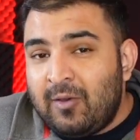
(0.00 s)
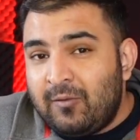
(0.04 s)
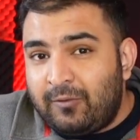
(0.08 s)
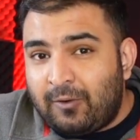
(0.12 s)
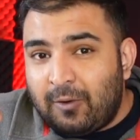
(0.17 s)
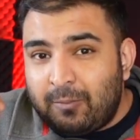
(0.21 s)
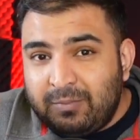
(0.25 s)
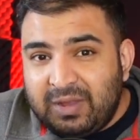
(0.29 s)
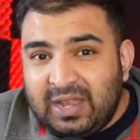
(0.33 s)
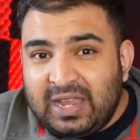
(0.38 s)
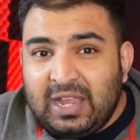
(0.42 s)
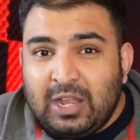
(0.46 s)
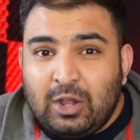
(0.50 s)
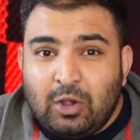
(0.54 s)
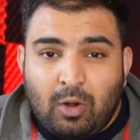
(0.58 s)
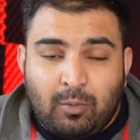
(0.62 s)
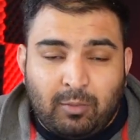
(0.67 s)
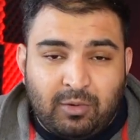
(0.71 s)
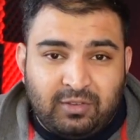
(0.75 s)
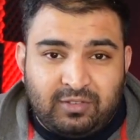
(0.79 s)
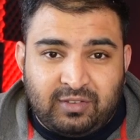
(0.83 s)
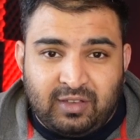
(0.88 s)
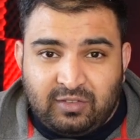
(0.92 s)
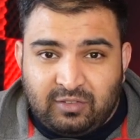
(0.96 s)
from
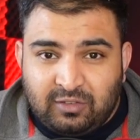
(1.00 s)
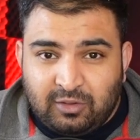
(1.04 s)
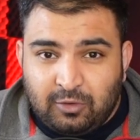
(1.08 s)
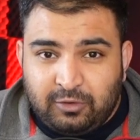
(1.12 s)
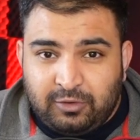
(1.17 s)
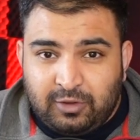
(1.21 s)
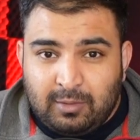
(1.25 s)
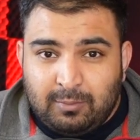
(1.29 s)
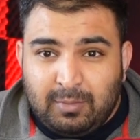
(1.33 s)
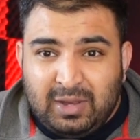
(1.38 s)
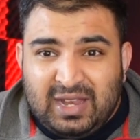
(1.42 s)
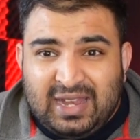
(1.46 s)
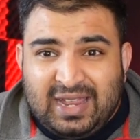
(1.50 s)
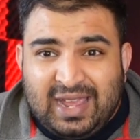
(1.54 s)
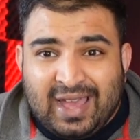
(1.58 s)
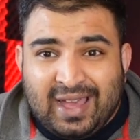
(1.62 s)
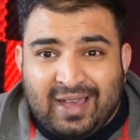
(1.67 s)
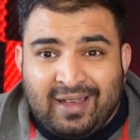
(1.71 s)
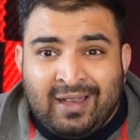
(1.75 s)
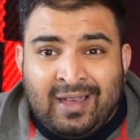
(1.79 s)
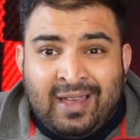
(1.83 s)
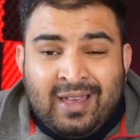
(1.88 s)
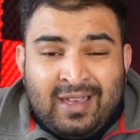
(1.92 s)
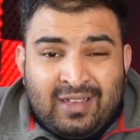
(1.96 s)
e-commerce and social
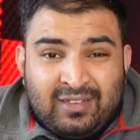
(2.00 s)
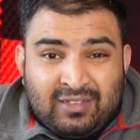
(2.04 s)
media.